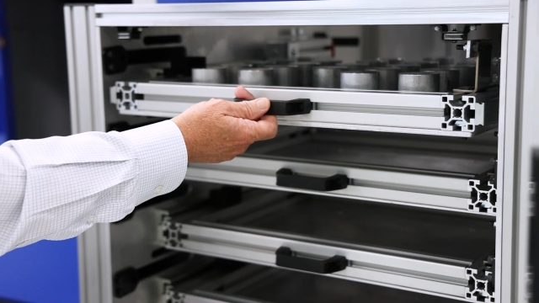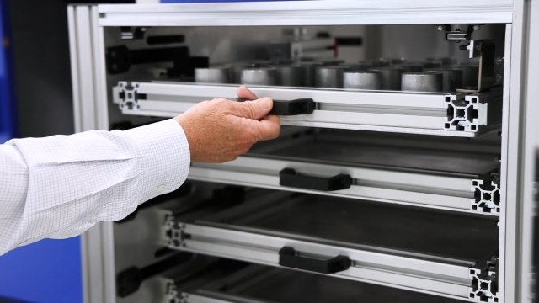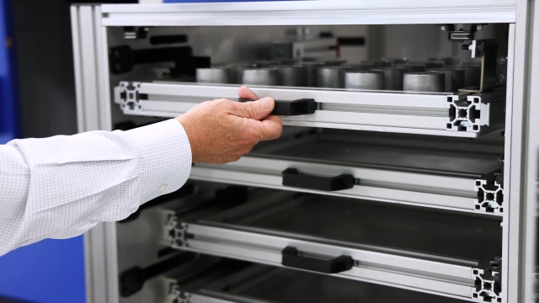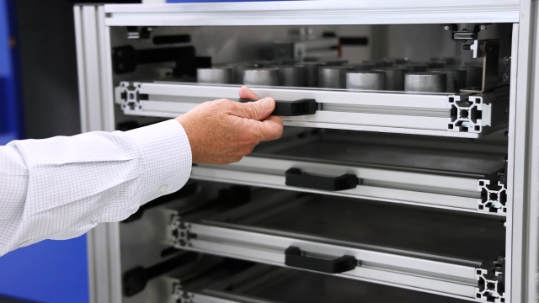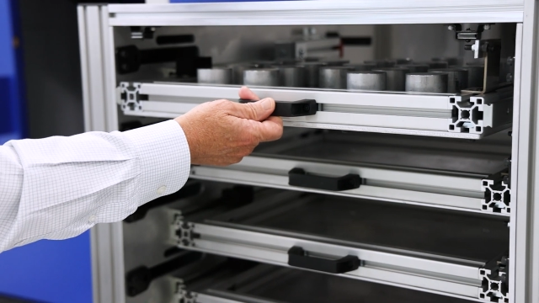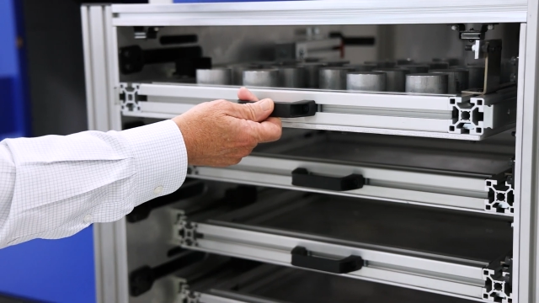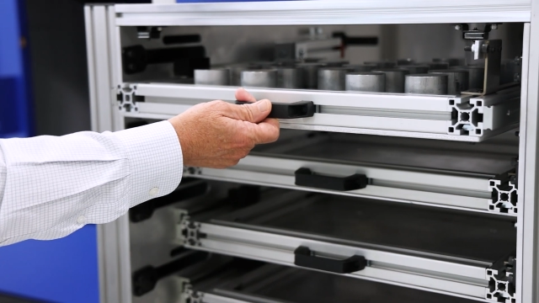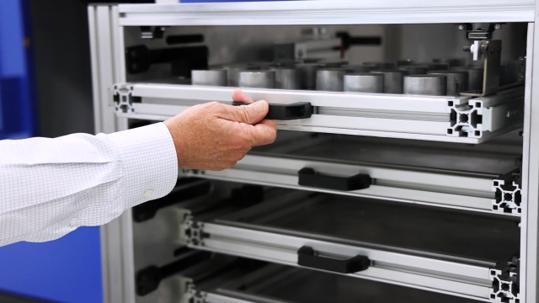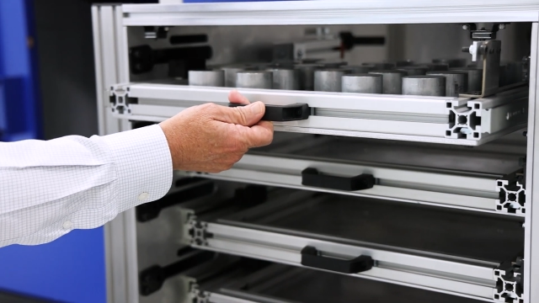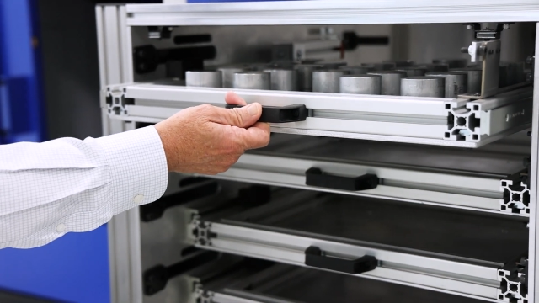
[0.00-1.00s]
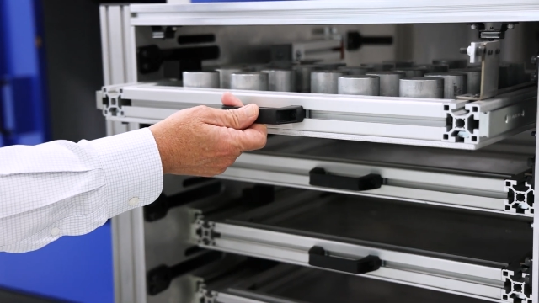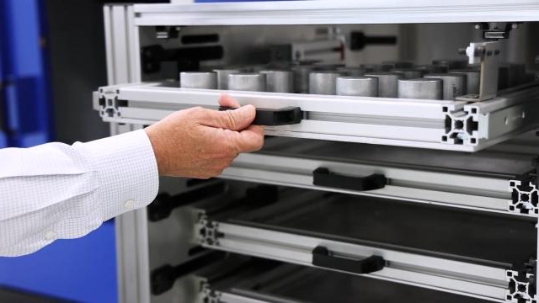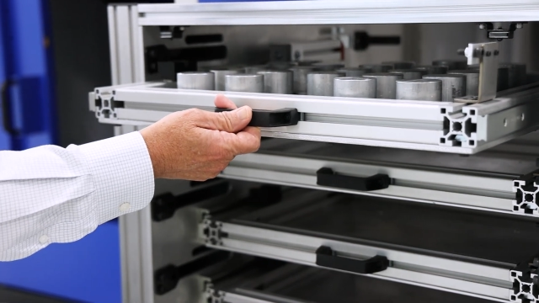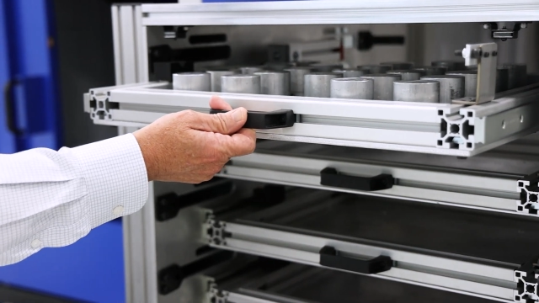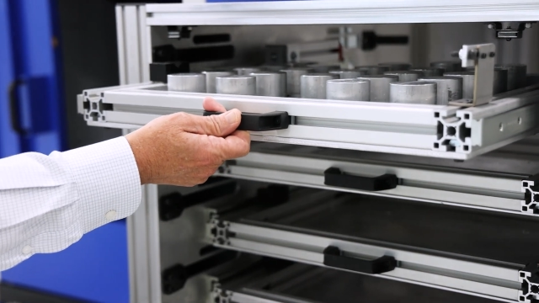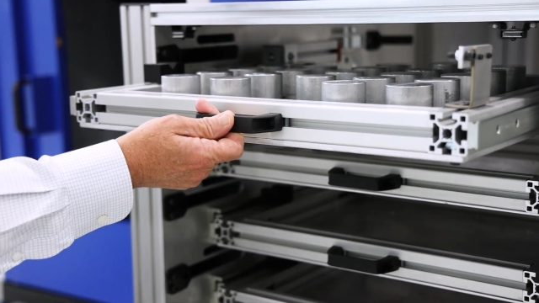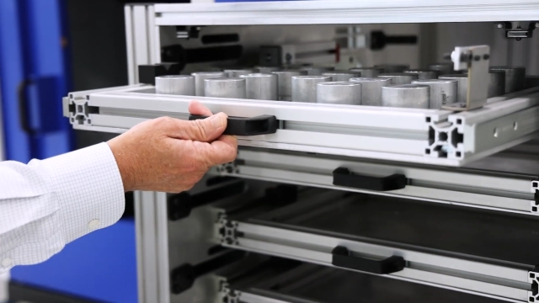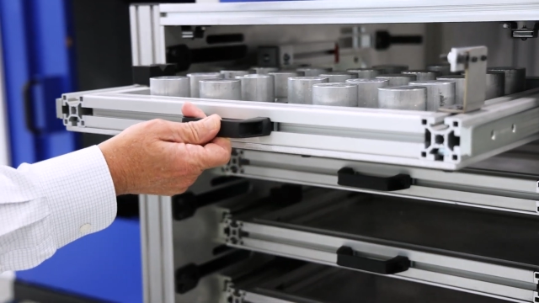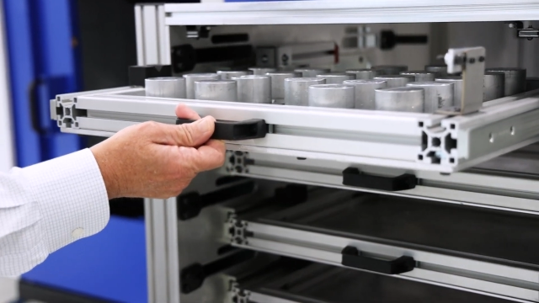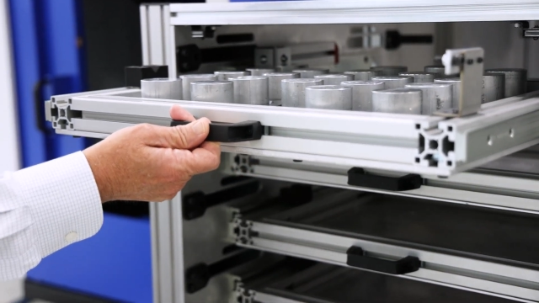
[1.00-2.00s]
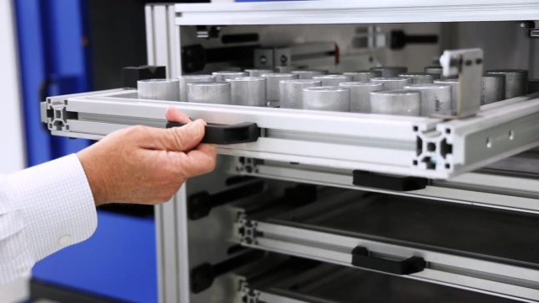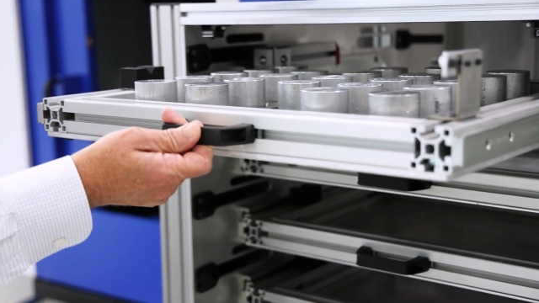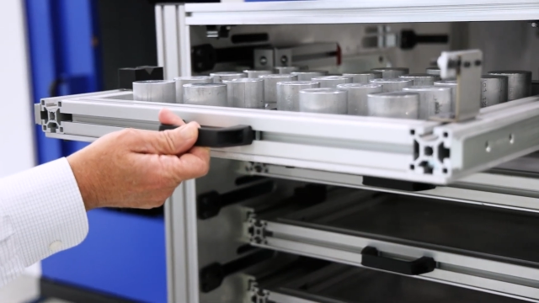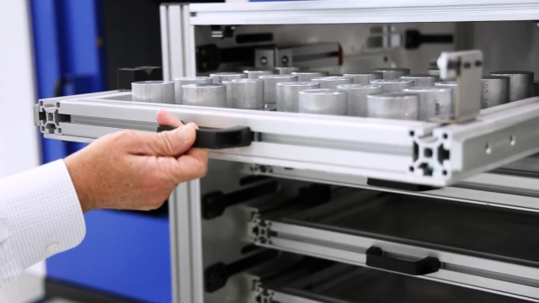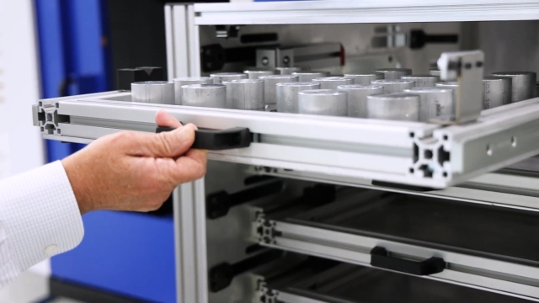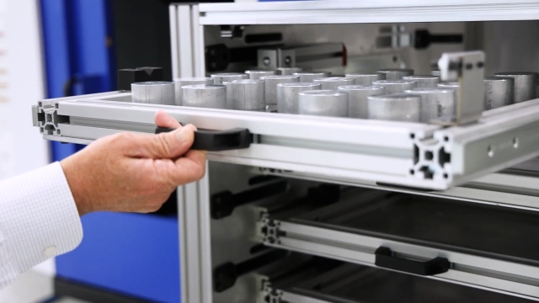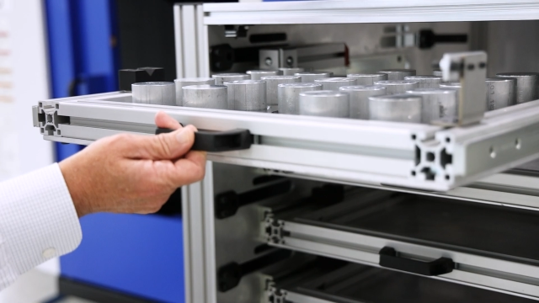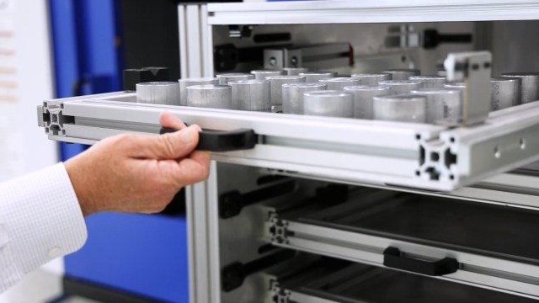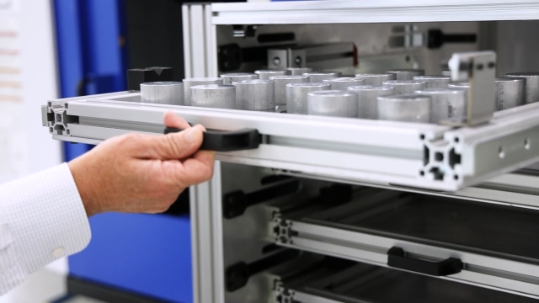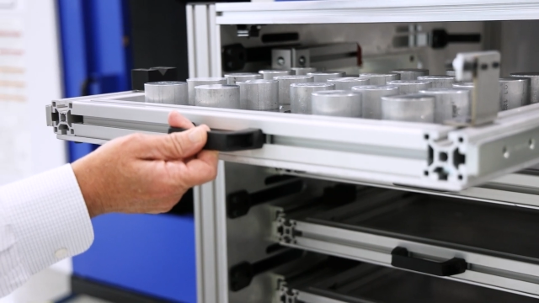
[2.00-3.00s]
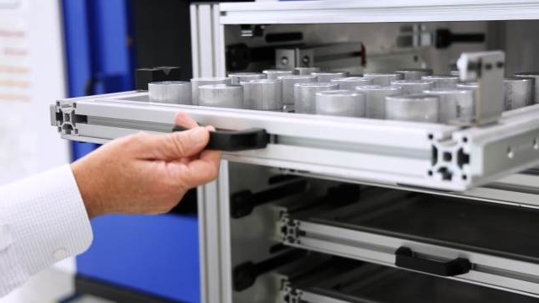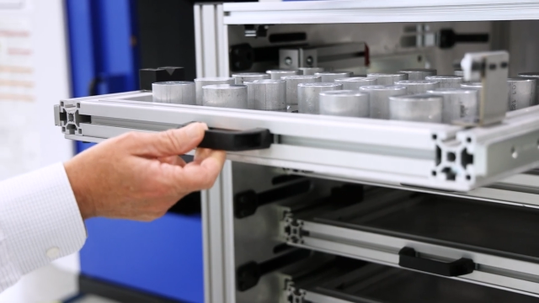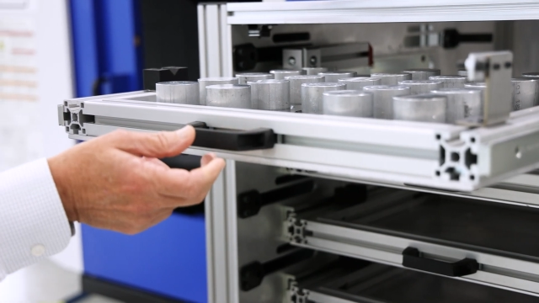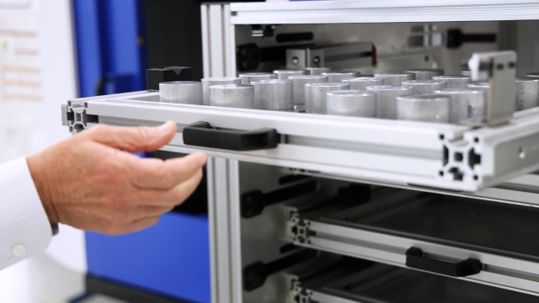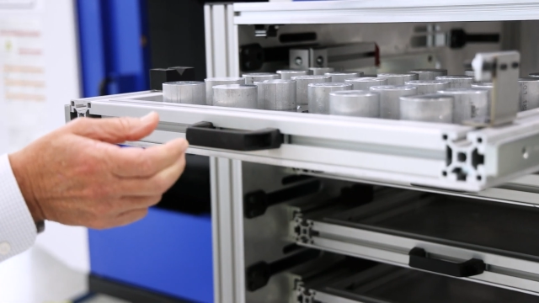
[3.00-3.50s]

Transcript: (no speaker visible)